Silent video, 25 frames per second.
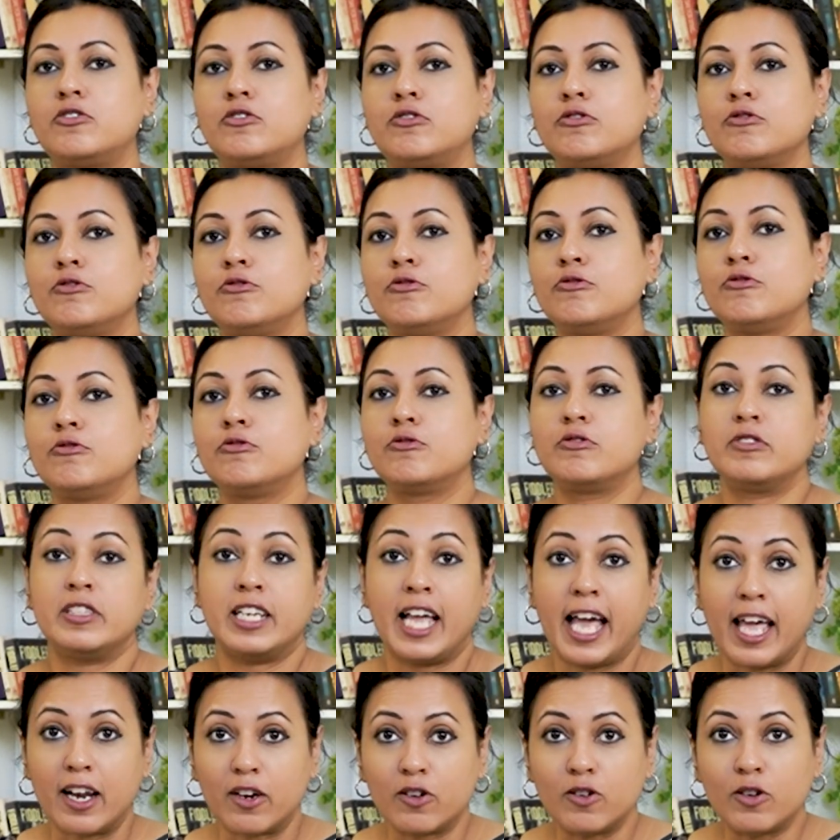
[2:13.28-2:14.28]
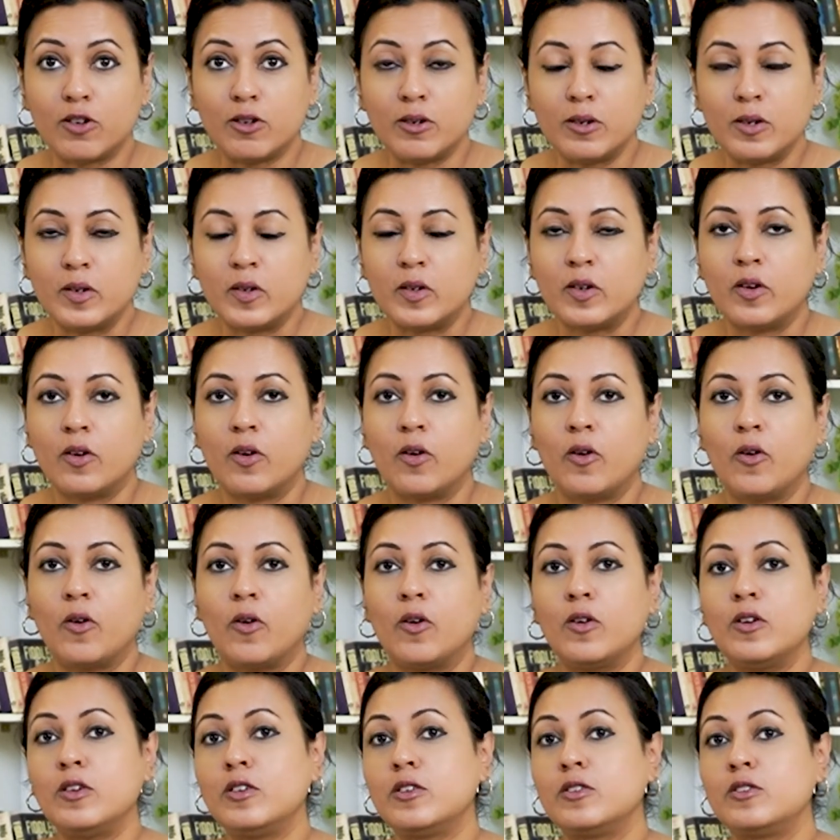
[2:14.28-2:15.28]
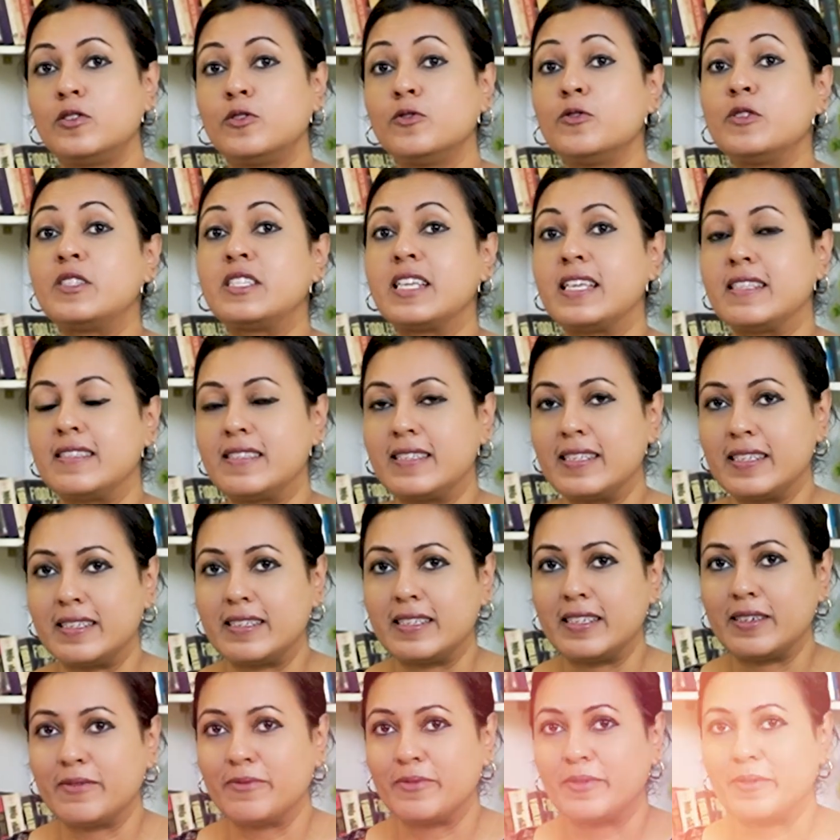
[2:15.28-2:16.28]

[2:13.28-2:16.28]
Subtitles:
too narrow, or too sensitive.